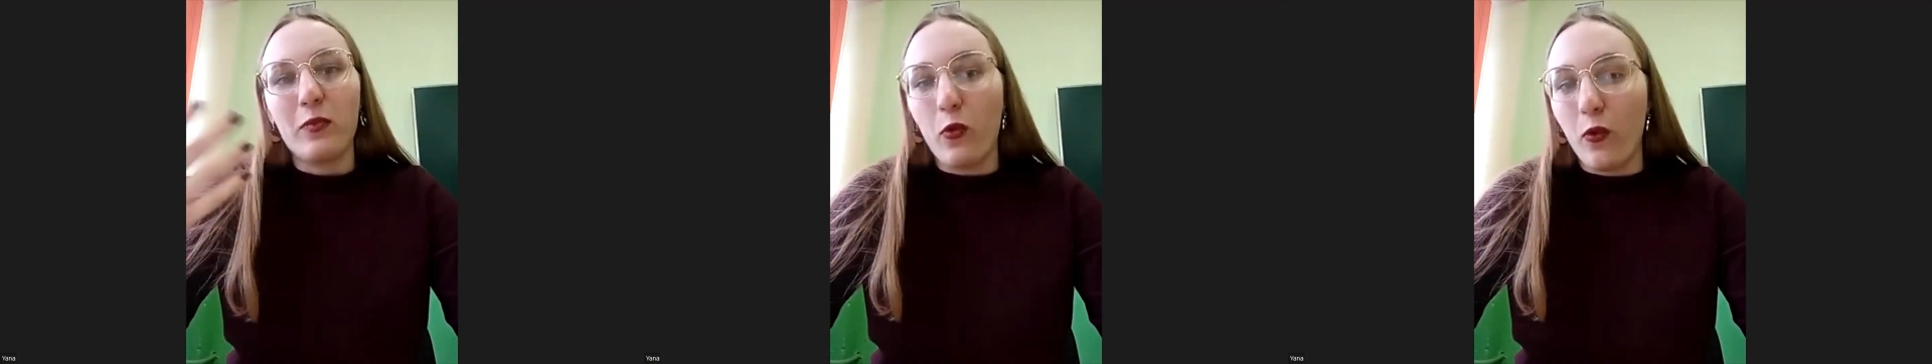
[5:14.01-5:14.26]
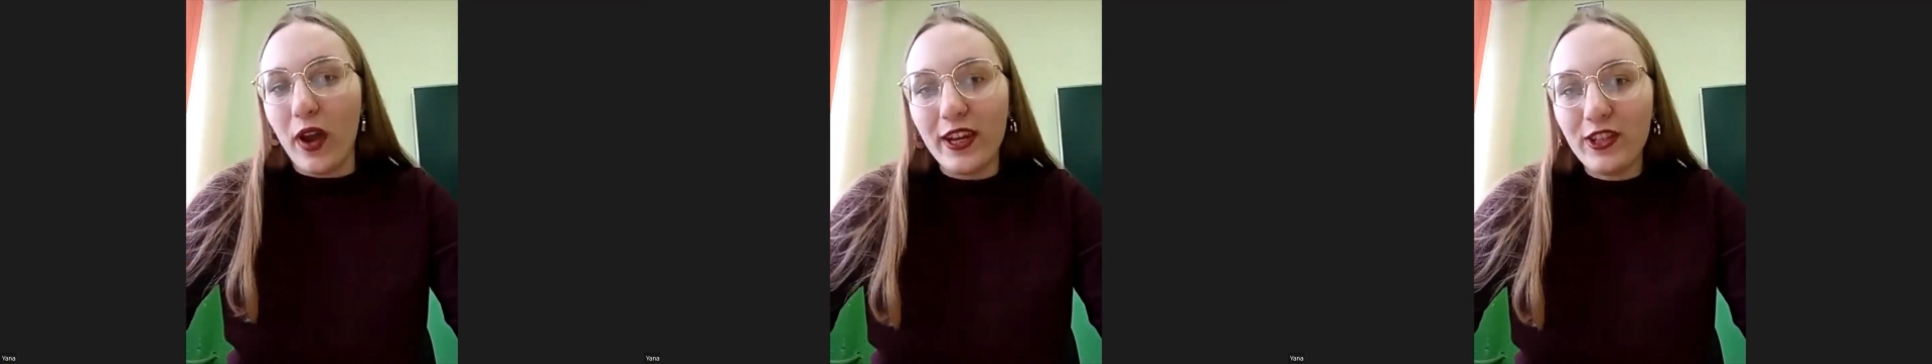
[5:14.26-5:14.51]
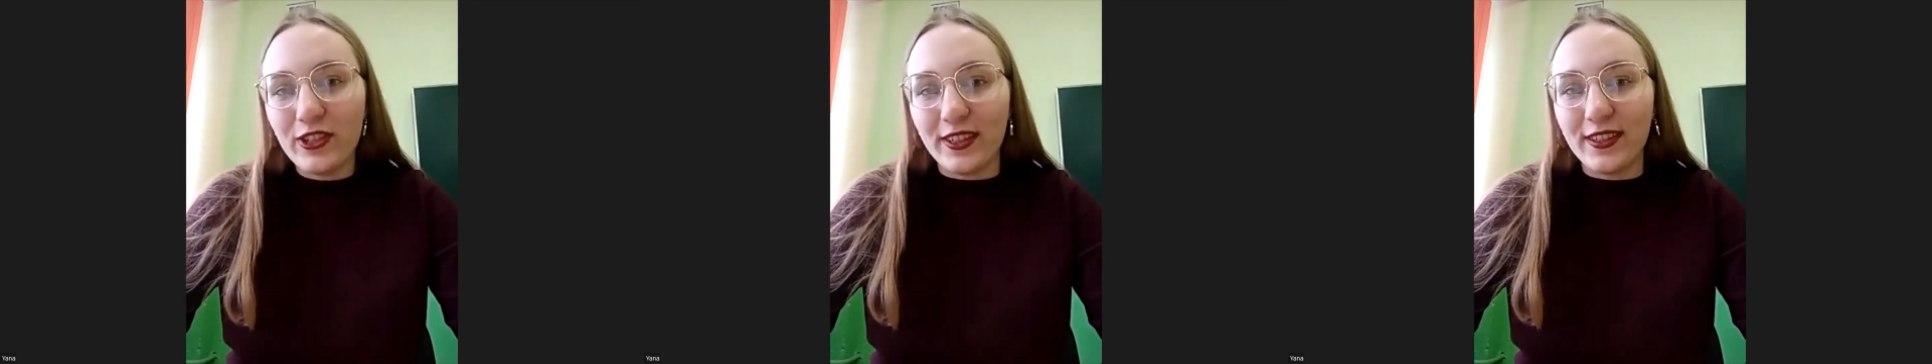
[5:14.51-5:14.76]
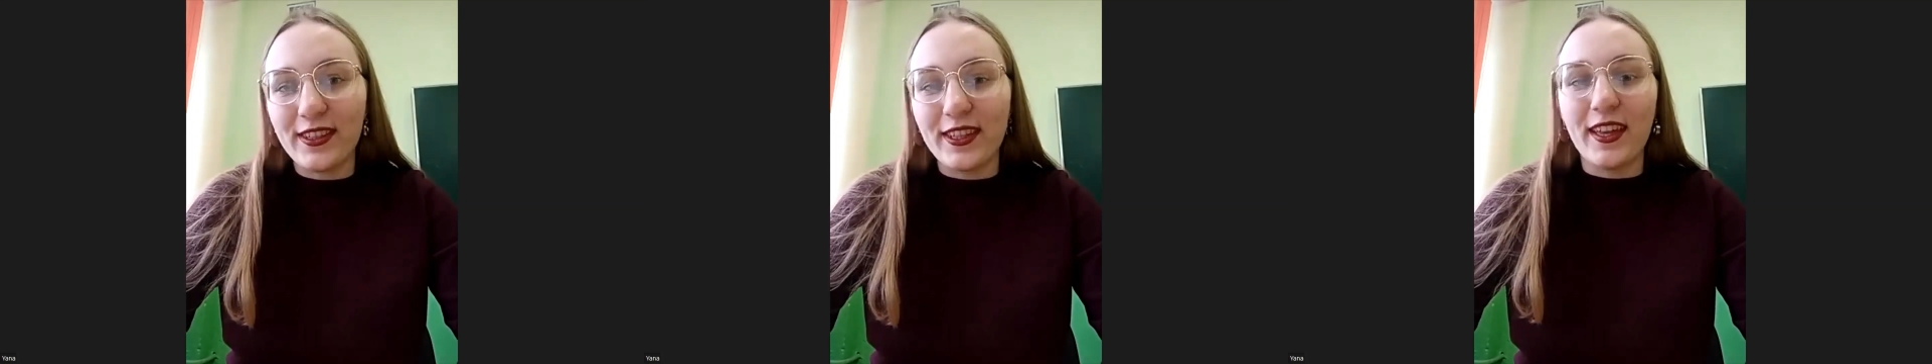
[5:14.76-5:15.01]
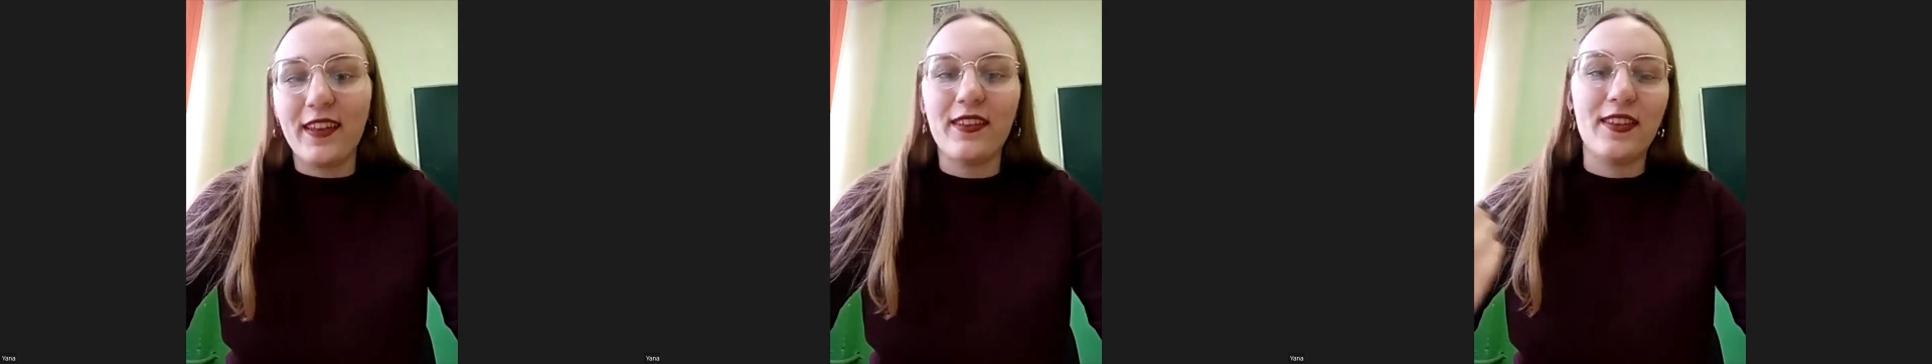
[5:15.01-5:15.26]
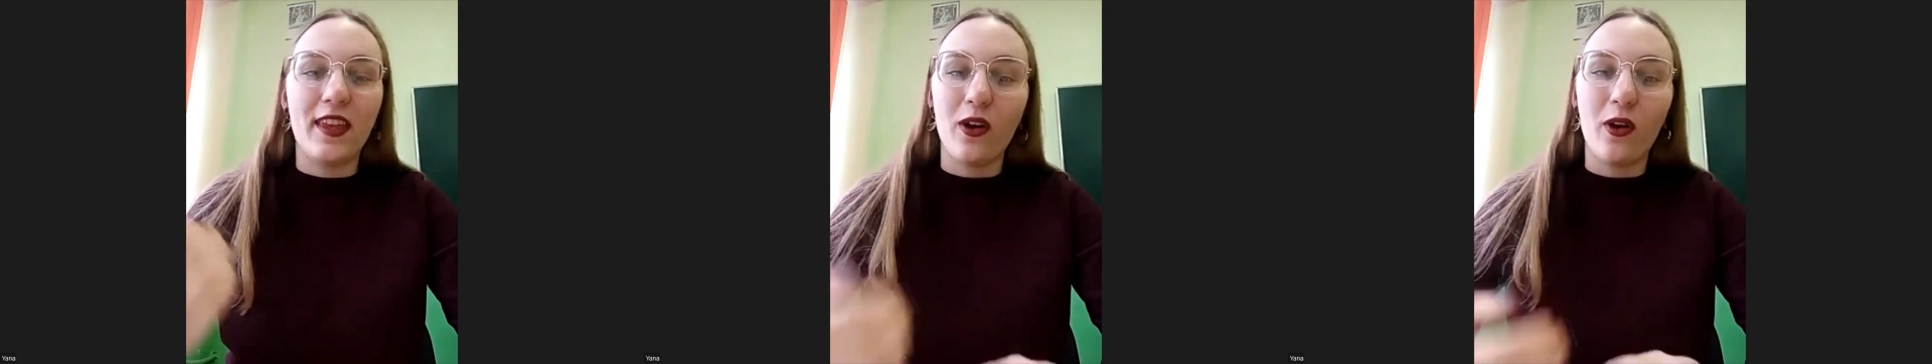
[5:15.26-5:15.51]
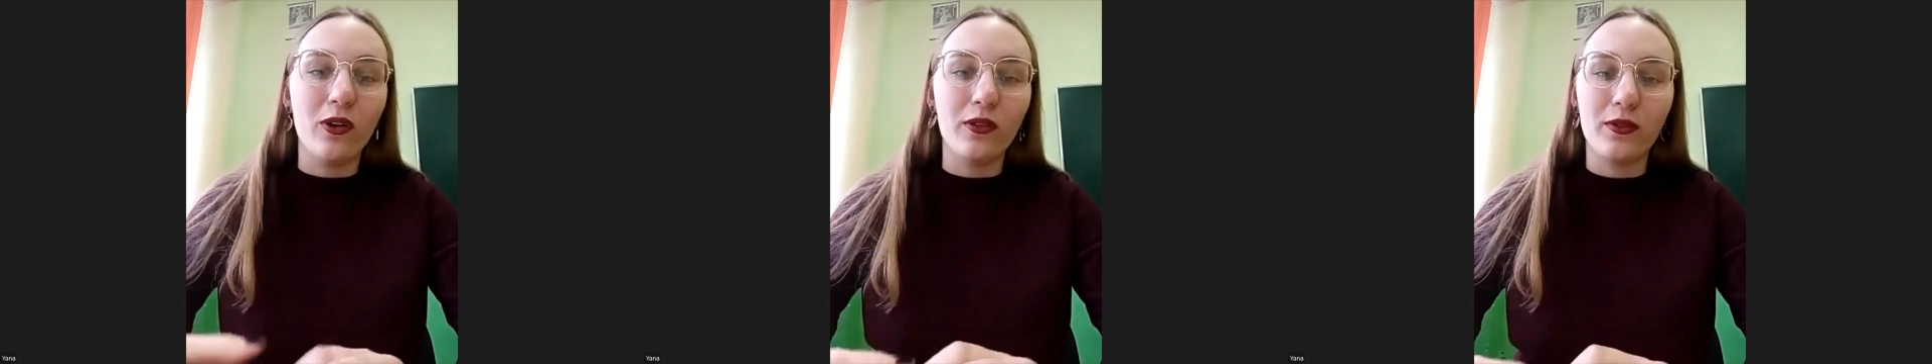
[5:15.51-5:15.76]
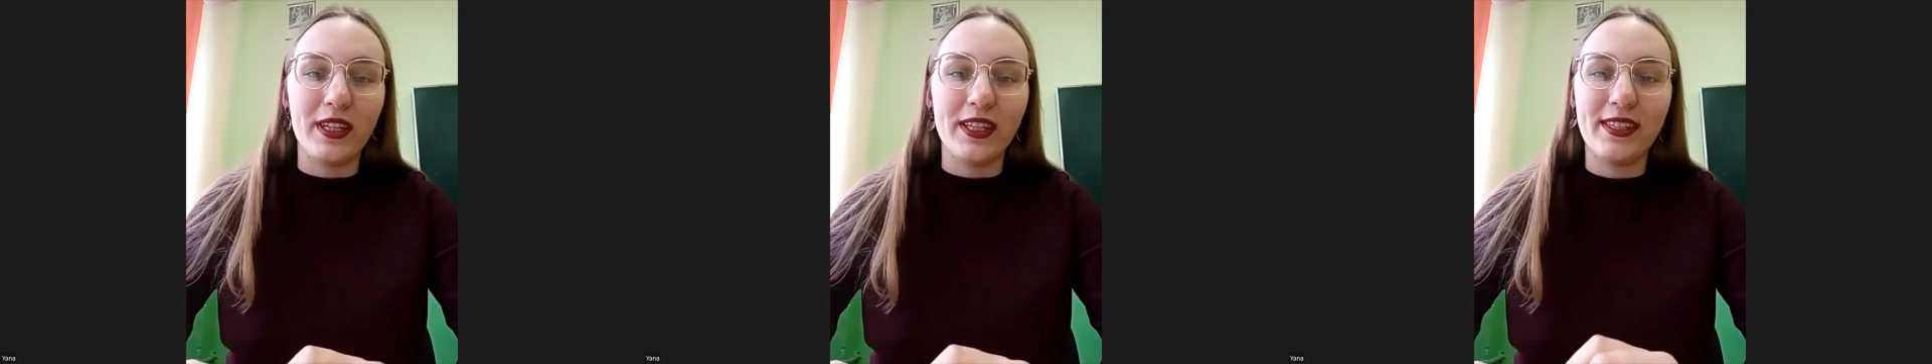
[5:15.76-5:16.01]
questions, and they
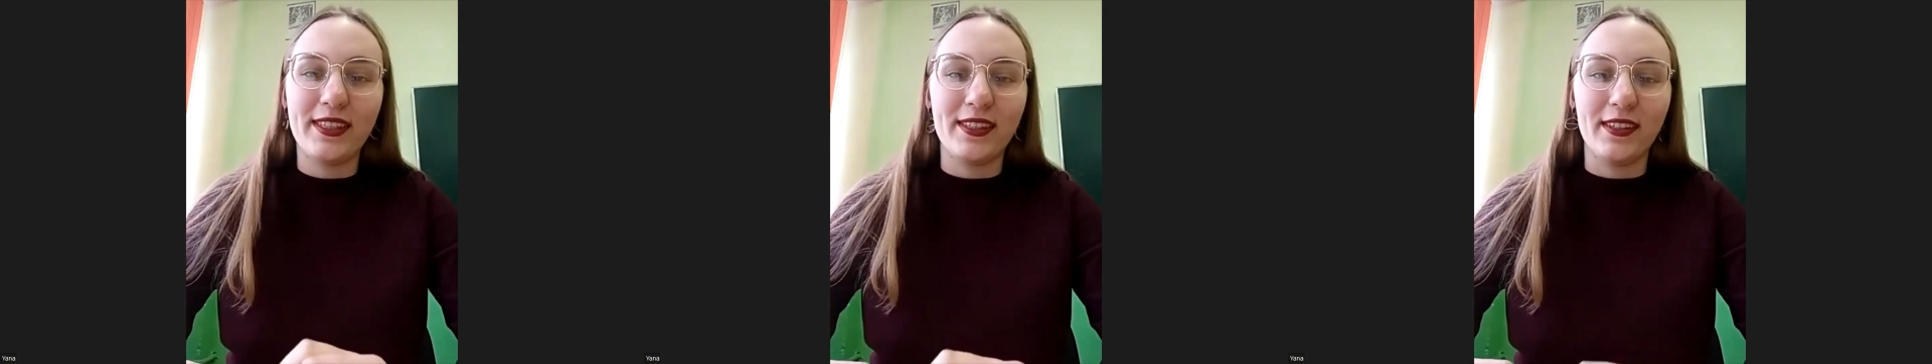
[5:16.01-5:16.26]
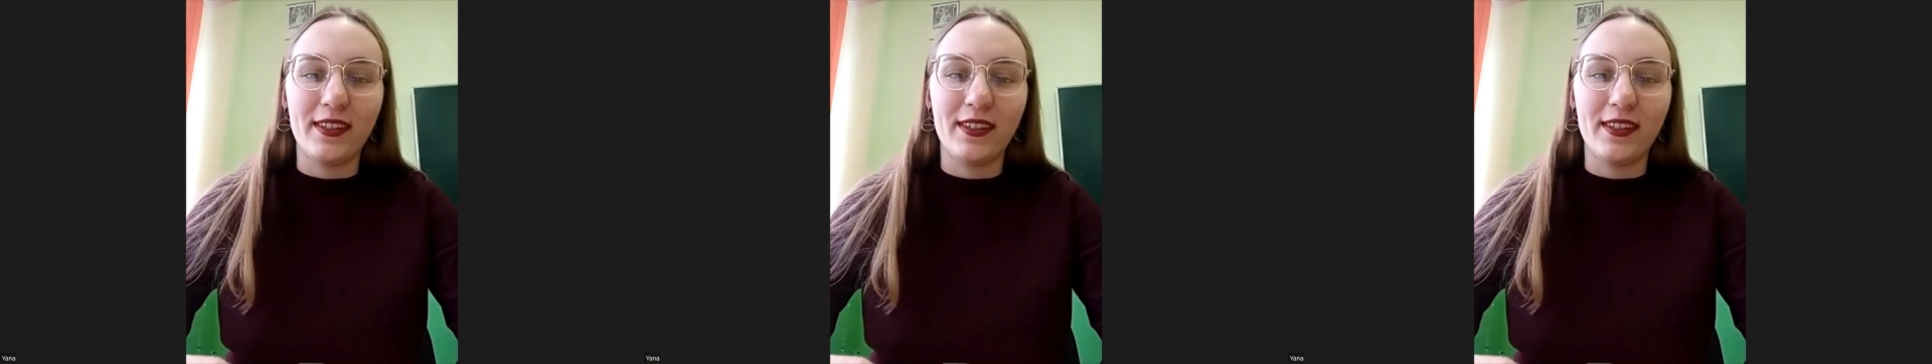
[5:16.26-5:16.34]
always